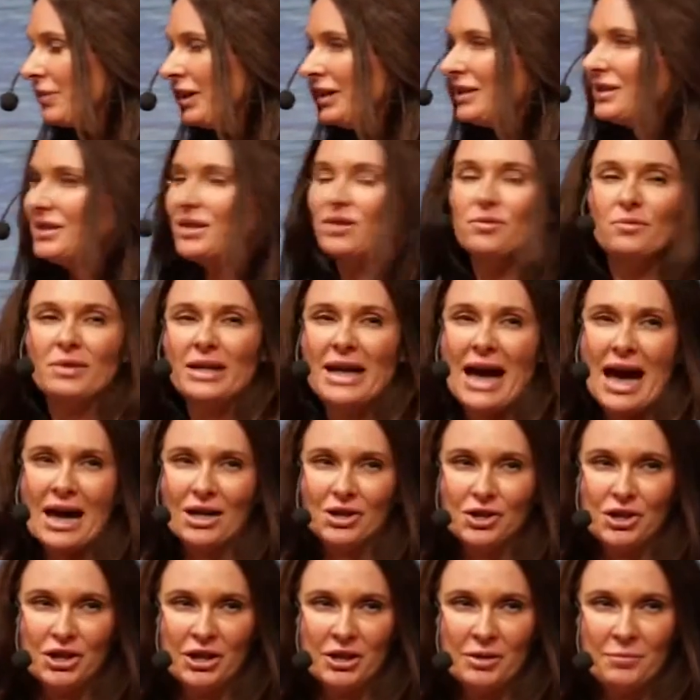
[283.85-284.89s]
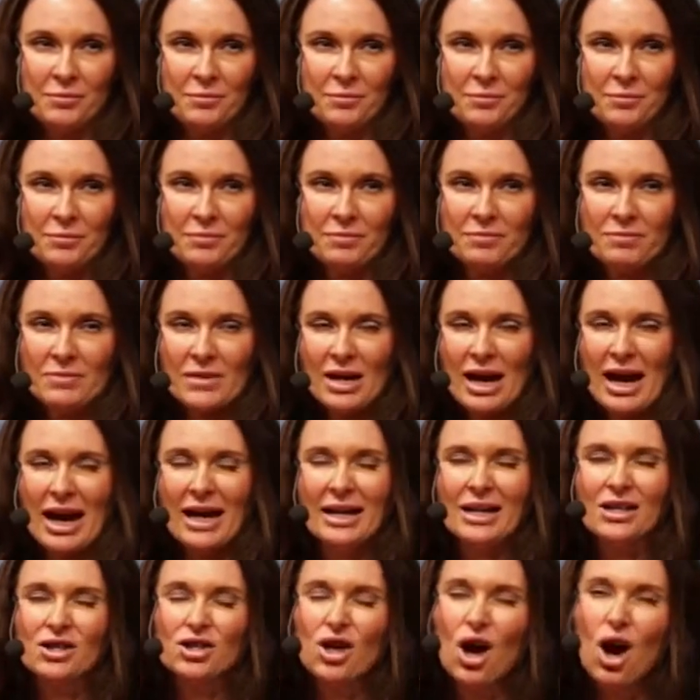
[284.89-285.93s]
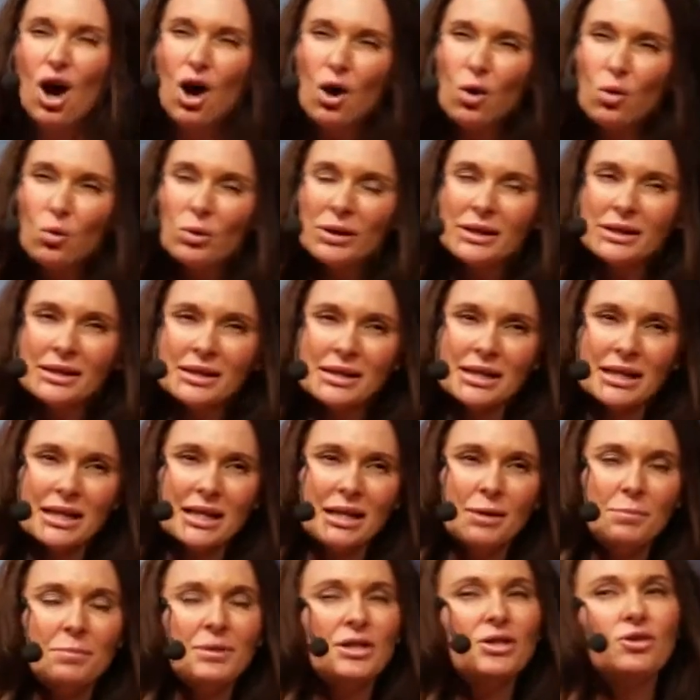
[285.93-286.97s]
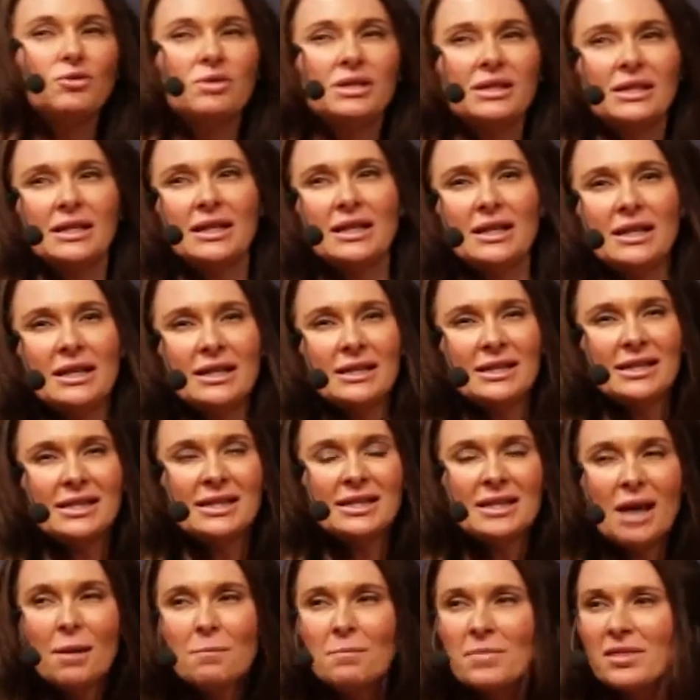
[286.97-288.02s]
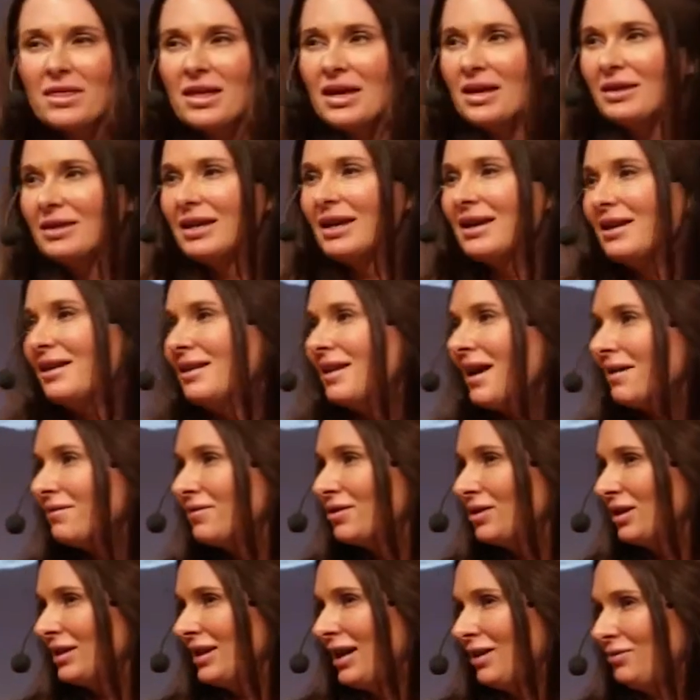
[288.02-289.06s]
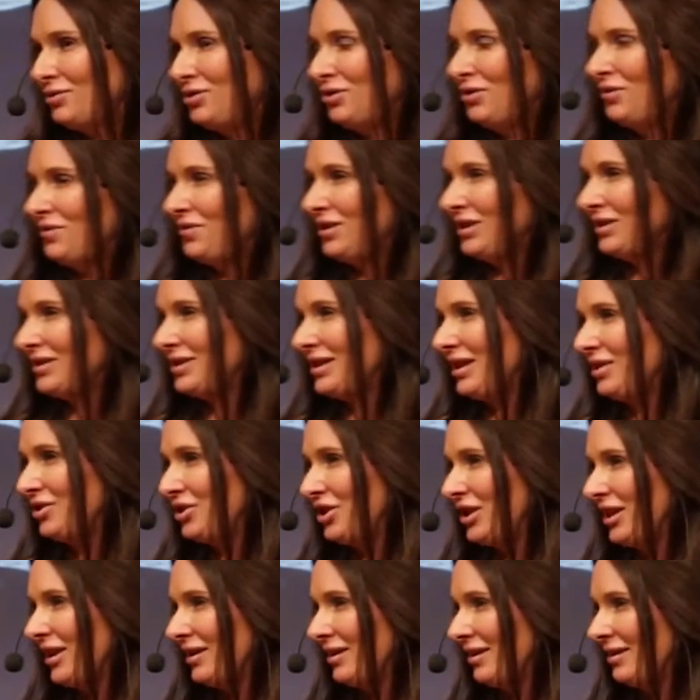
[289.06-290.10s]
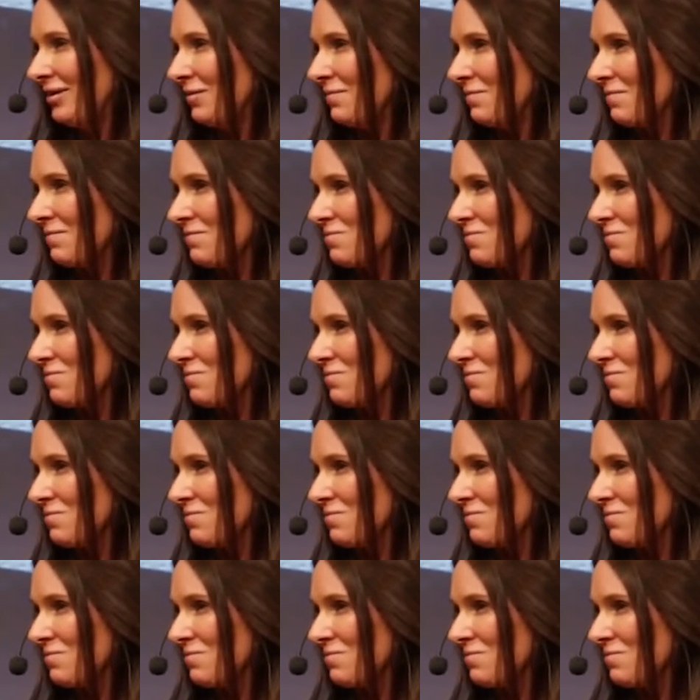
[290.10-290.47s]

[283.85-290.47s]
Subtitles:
It's in reaction. And it's always keeping you seeking something that never allows you to feel satiated.